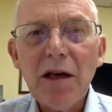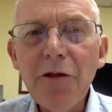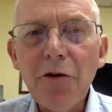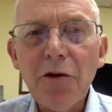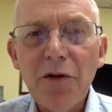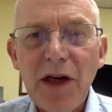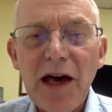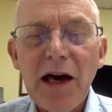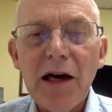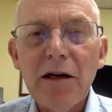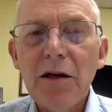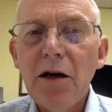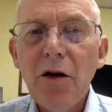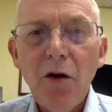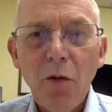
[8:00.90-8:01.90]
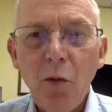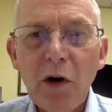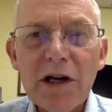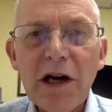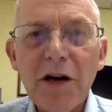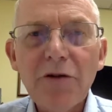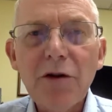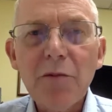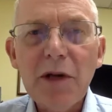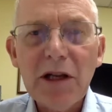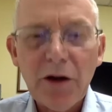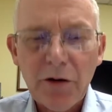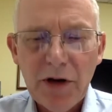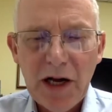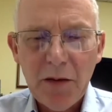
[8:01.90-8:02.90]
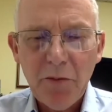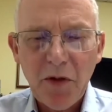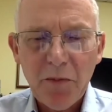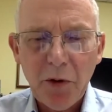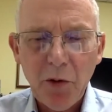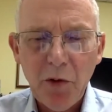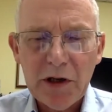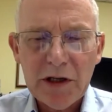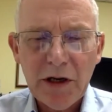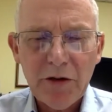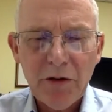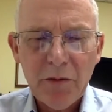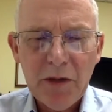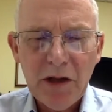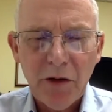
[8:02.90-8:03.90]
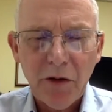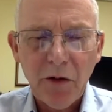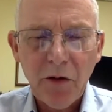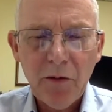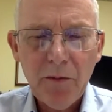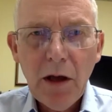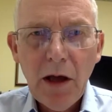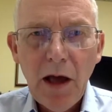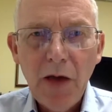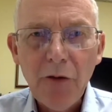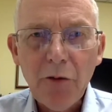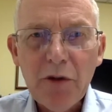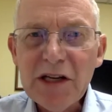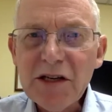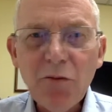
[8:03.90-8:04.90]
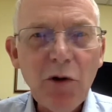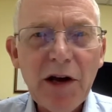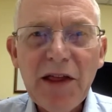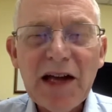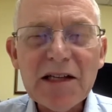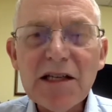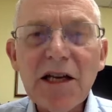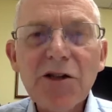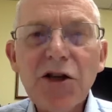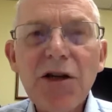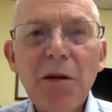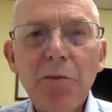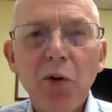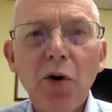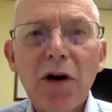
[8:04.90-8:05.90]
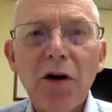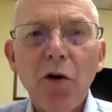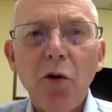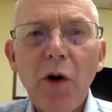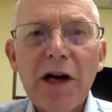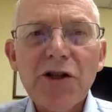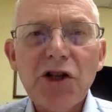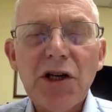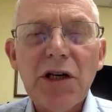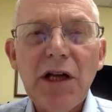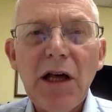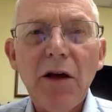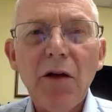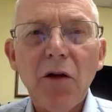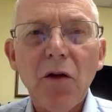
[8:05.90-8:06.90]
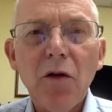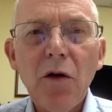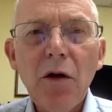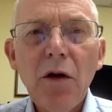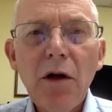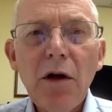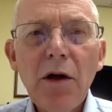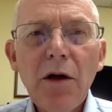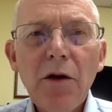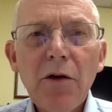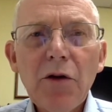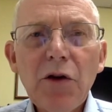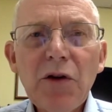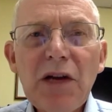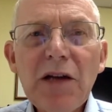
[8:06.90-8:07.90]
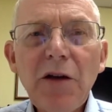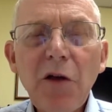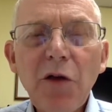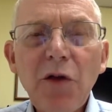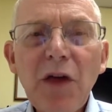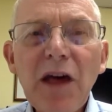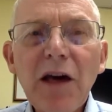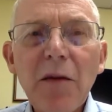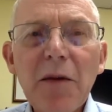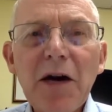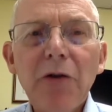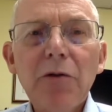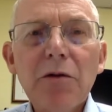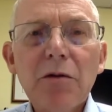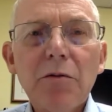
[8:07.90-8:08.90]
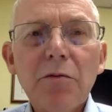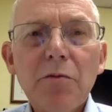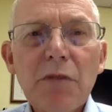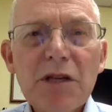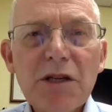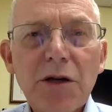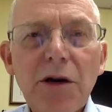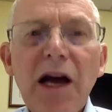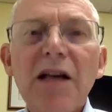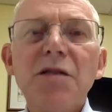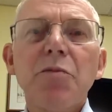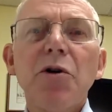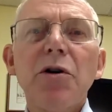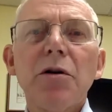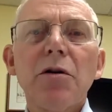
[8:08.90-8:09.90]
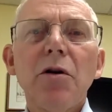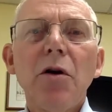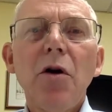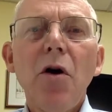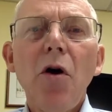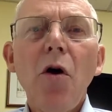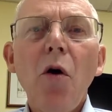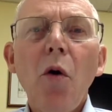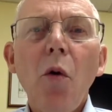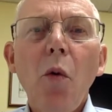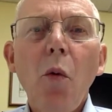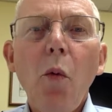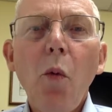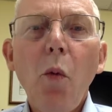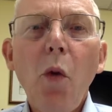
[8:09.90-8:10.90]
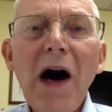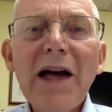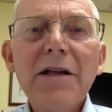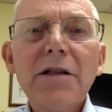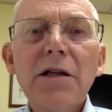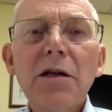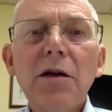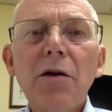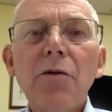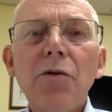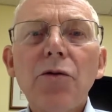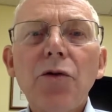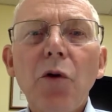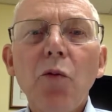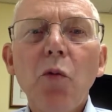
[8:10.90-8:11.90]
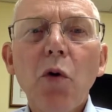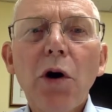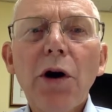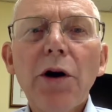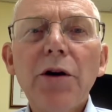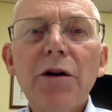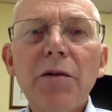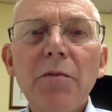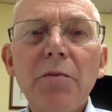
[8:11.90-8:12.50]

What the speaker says: other than 100 milligrams per 100 mils? And the reason why that's such an important question is you need to think about, Mr. Expert, what the word